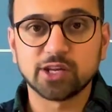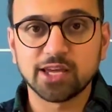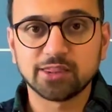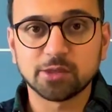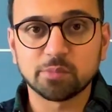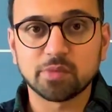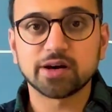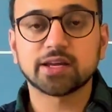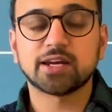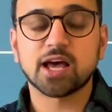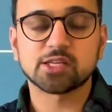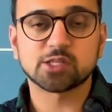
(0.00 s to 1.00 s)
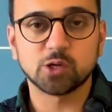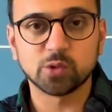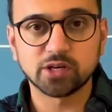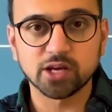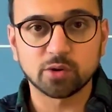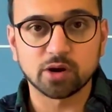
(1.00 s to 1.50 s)
the market has slowed
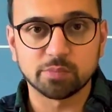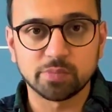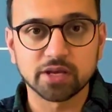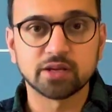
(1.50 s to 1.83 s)
down a bit